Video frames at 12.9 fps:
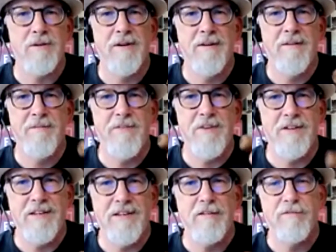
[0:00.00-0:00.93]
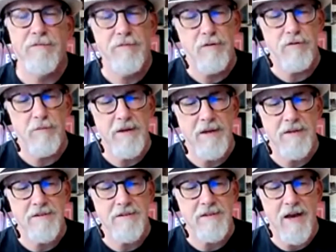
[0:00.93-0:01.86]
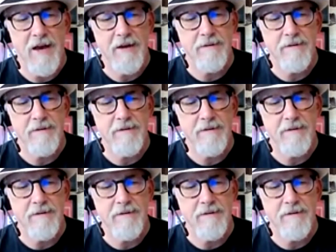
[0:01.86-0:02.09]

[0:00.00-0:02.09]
the leaf from the inside.